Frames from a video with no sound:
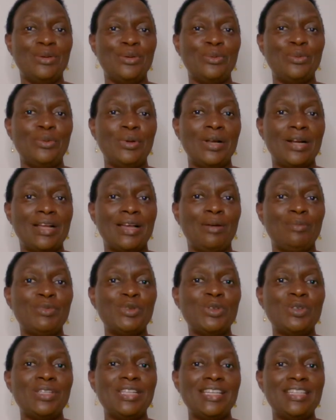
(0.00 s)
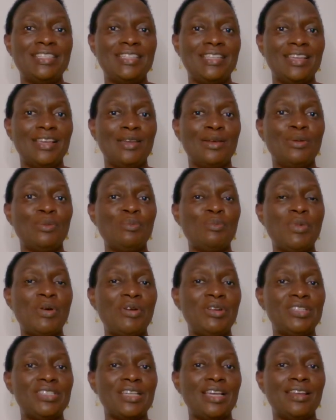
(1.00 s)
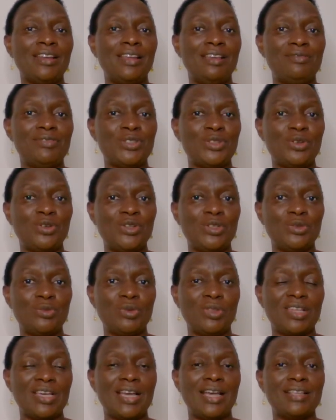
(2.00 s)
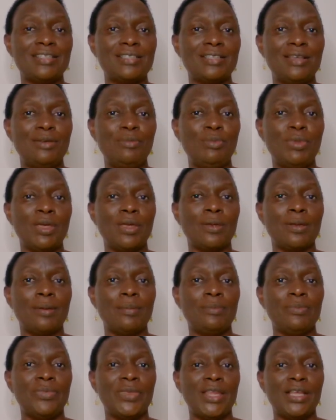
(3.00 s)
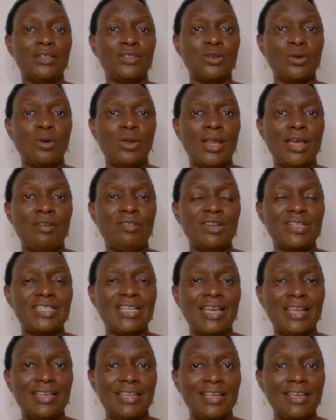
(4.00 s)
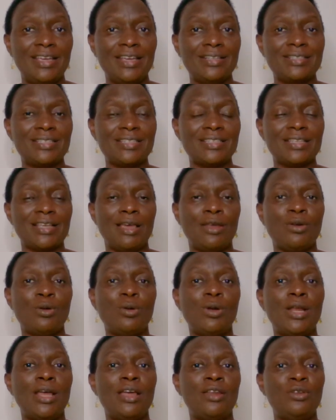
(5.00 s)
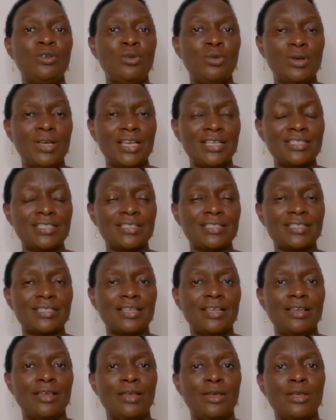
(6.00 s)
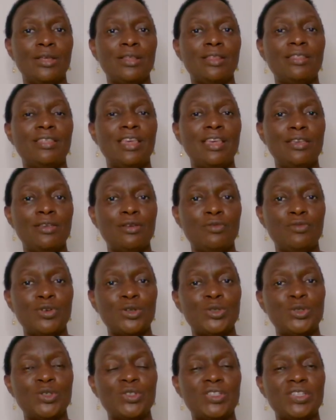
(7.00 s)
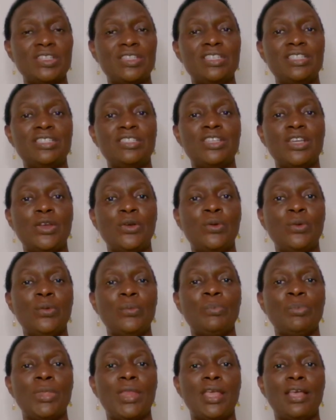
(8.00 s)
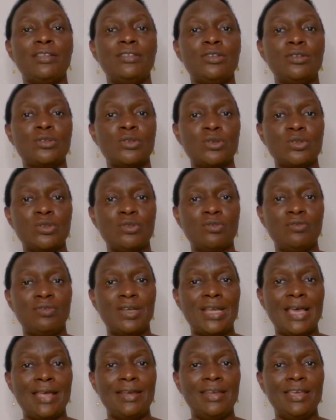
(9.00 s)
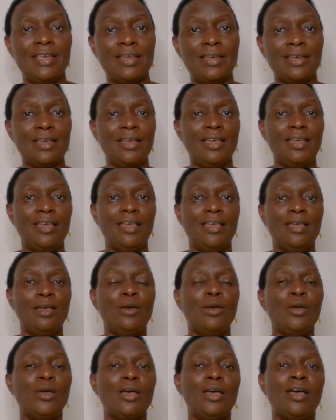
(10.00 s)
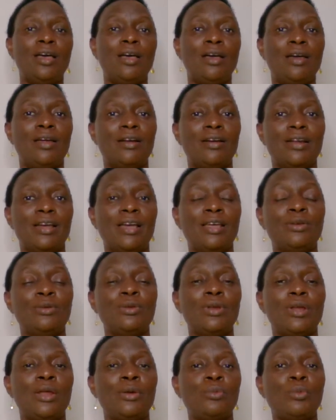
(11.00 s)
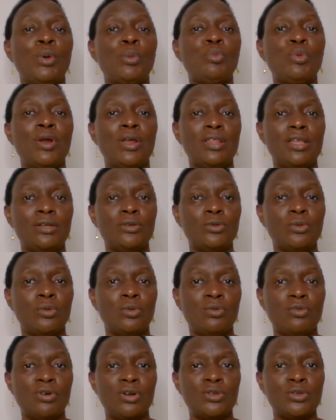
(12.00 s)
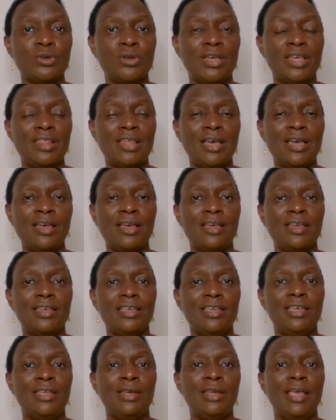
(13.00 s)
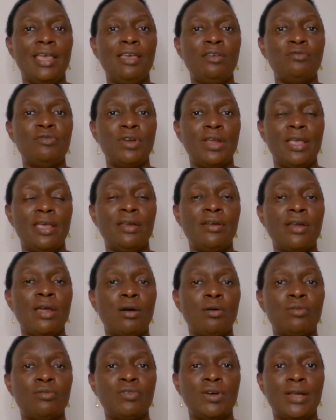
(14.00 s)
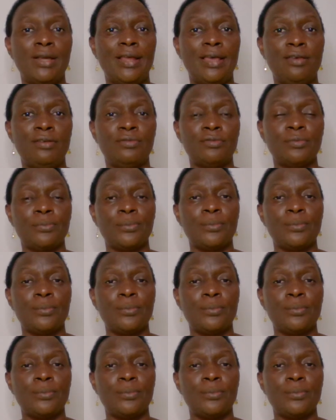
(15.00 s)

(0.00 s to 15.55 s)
Welcome to Dating, Marriage and Life Stories with Kansime. To all our returning guests and all our new guests, thank you for choosing this channel as your source of learning, uh, and, and we pray that we'll grow together in every area of our life.